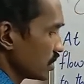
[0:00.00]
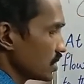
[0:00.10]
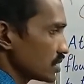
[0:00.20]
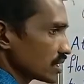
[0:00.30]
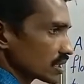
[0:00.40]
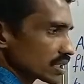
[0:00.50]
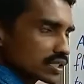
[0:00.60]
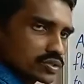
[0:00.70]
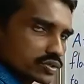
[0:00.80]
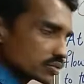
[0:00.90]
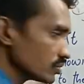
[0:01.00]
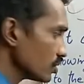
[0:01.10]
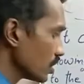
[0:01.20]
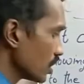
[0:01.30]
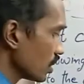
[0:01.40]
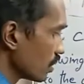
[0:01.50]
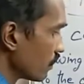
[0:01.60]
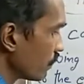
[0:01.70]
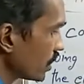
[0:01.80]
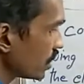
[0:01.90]
is equal to
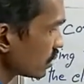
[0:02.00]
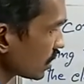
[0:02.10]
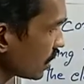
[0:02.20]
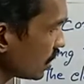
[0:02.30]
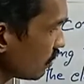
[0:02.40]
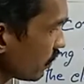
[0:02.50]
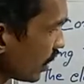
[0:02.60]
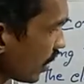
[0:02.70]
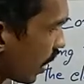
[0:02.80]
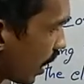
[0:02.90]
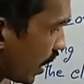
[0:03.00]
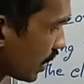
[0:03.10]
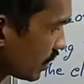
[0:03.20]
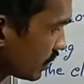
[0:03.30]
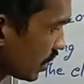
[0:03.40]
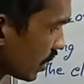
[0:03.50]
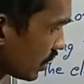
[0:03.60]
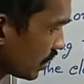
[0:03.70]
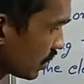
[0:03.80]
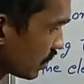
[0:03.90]
V3 by I3